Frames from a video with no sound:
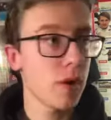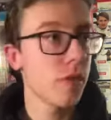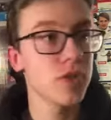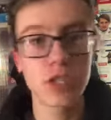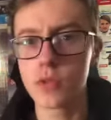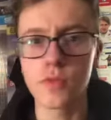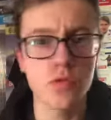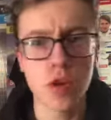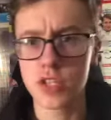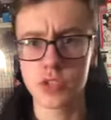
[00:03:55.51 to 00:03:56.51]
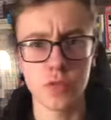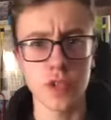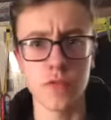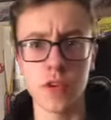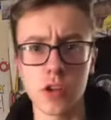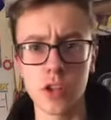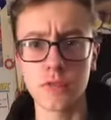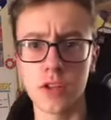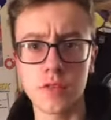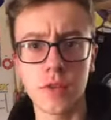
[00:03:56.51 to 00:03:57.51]
Obviously, all the racing's always very close,
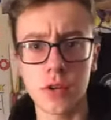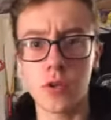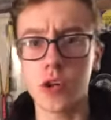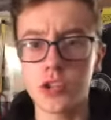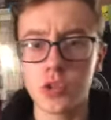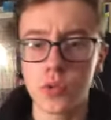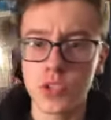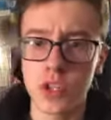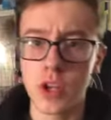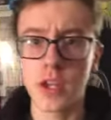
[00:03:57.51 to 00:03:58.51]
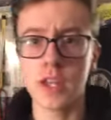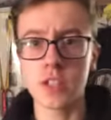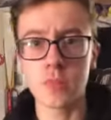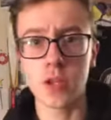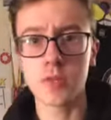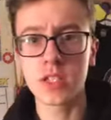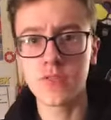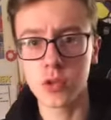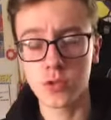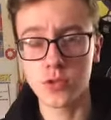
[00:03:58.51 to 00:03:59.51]
but it's quite a short circuit, sometimes
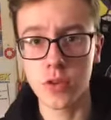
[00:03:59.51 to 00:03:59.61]
difficult to